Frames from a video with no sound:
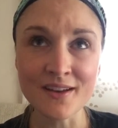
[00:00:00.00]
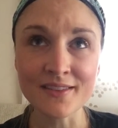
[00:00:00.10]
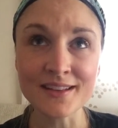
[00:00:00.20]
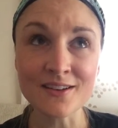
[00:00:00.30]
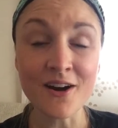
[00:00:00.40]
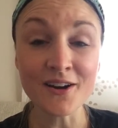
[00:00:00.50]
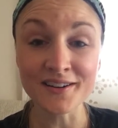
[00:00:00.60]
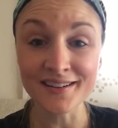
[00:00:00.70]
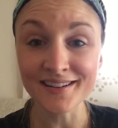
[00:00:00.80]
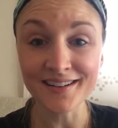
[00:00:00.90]
That's
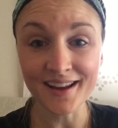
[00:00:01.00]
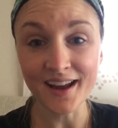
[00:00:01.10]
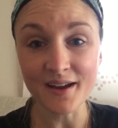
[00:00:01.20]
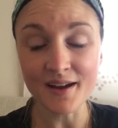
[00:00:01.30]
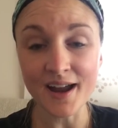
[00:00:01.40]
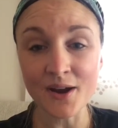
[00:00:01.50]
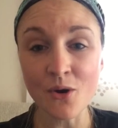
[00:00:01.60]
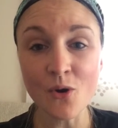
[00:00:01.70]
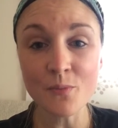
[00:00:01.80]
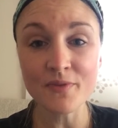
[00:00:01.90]
hard. I
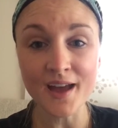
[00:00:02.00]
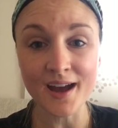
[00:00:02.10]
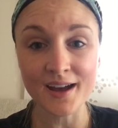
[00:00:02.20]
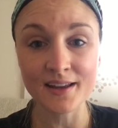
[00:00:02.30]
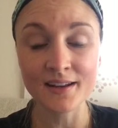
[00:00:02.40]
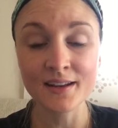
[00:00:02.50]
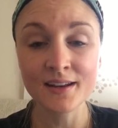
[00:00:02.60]
hope that